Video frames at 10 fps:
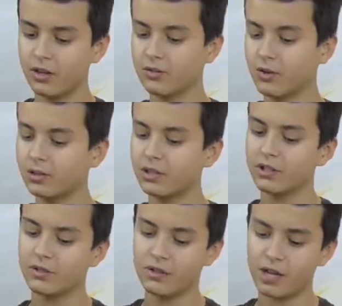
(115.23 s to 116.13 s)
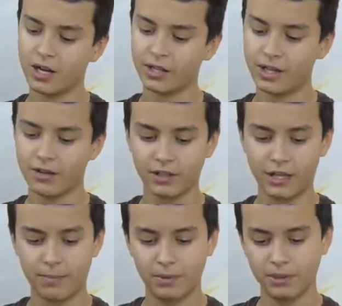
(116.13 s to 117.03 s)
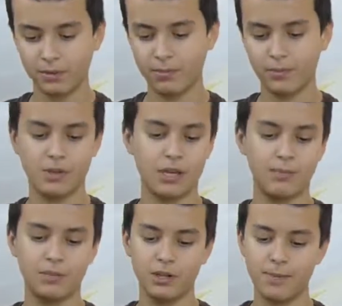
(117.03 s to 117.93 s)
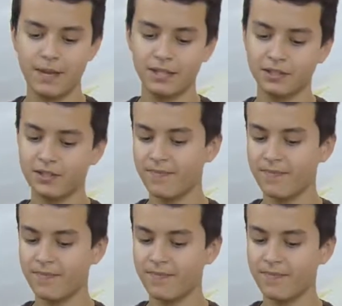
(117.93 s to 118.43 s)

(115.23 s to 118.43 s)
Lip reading: rolled into the Hungarian capital Budapest,